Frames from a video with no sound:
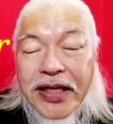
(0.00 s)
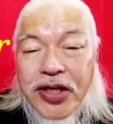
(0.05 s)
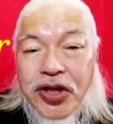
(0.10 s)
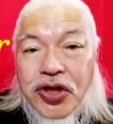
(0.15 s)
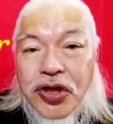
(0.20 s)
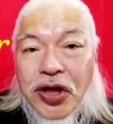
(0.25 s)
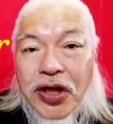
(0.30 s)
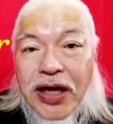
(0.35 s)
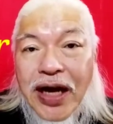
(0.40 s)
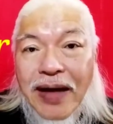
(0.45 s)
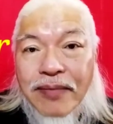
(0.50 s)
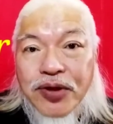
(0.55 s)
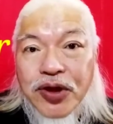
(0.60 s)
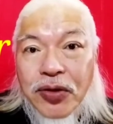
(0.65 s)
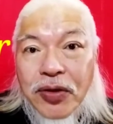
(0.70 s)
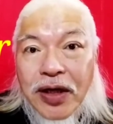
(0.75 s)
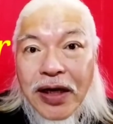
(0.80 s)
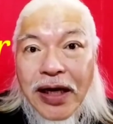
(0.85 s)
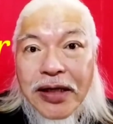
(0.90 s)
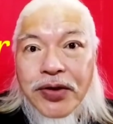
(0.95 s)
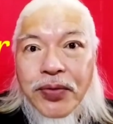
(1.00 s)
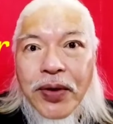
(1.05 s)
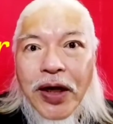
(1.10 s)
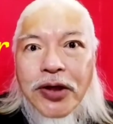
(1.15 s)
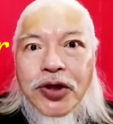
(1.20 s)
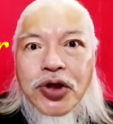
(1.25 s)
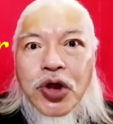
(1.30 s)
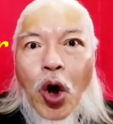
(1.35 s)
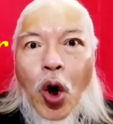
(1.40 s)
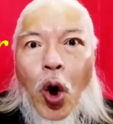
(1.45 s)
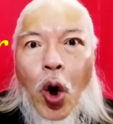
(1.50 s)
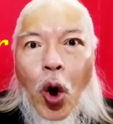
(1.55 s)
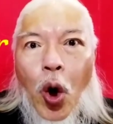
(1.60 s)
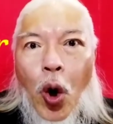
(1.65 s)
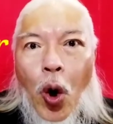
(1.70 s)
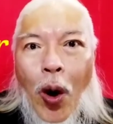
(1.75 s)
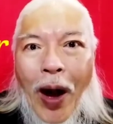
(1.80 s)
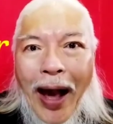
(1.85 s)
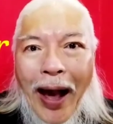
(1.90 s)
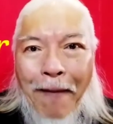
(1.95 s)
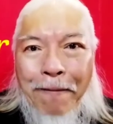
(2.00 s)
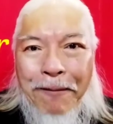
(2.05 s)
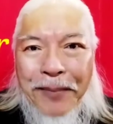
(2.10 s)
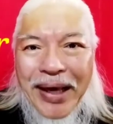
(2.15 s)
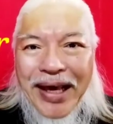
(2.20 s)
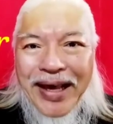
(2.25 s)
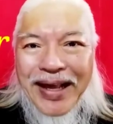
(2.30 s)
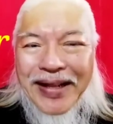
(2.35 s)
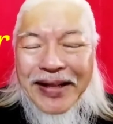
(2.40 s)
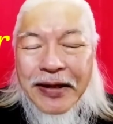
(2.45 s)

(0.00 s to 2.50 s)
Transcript: teacher comes to class, we are so happy.